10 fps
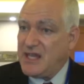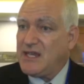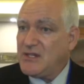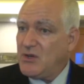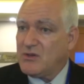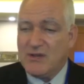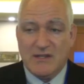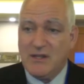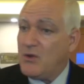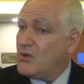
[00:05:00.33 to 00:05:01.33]
staying in your
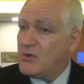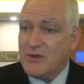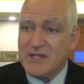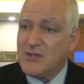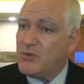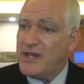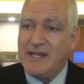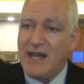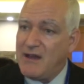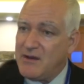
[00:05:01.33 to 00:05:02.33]
country or crossing to
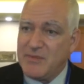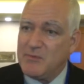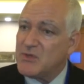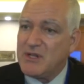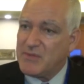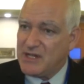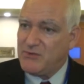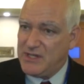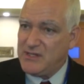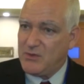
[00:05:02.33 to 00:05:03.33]
any Arab and Muslim
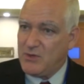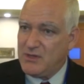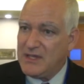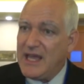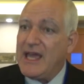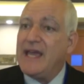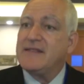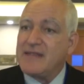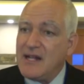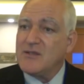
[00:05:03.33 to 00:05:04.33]
country in the world
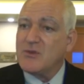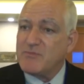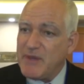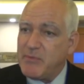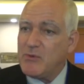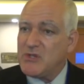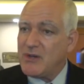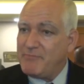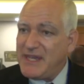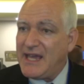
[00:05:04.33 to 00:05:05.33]
and tell those people
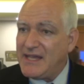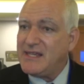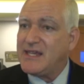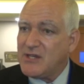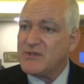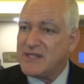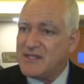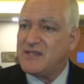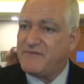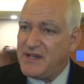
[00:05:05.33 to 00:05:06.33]
which are beheading
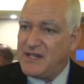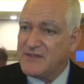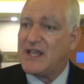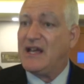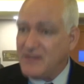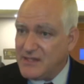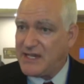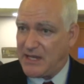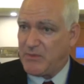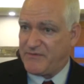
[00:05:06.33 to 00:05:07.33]
innocent civilians under
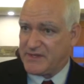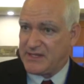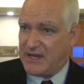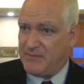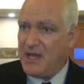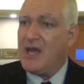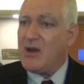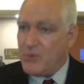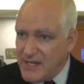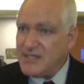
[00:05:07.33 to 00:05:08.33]
the name of Islam,
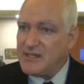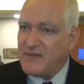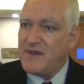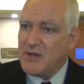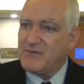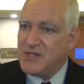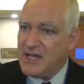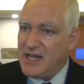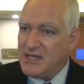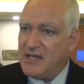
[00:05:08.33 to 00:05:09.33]
raising the flag of
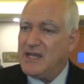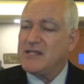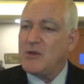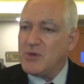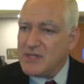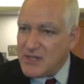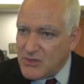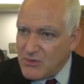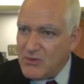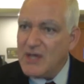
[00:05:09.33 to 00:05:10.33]
jihad, what they
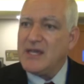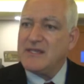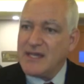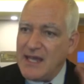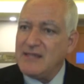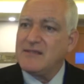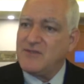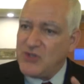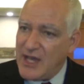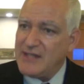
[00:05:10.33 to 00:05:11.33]
do is against
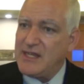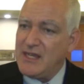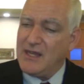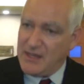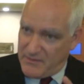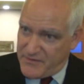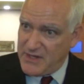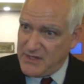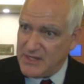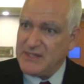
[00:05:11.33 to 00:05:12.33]
jihadi
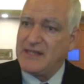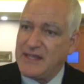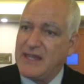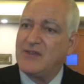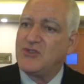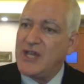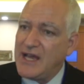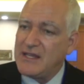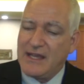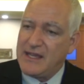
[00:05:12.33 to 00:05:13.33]
verdicts and against
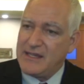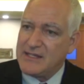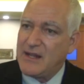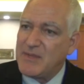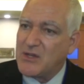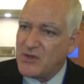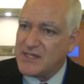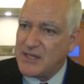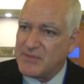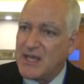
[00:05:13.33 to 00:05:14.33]
Islamic
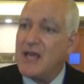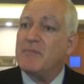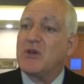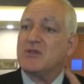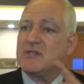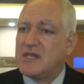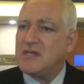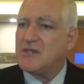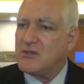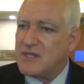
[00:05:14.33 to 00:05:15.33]
concepts, because
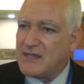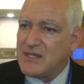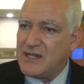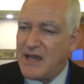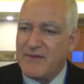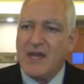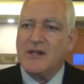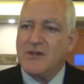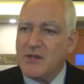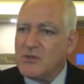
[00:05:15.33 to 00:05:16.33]
this is your task in life,
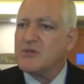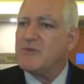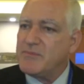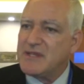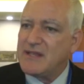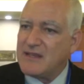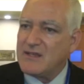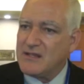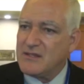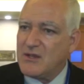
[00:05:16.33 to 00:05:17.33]
not to sweep the
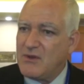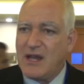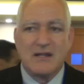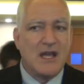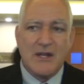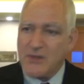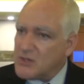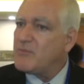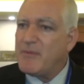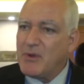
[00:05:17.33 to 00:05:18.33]
dust under the rug,
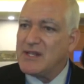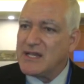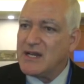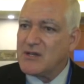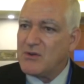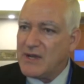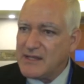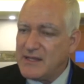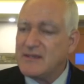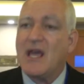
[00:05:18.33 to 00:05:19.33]
not to be political
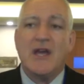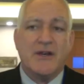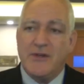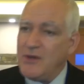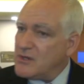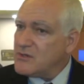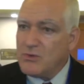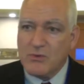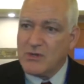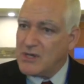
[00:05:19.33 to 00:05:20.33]
correctness, not
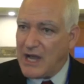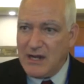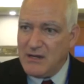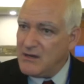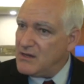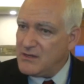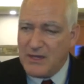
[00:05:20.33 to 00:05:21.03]
to color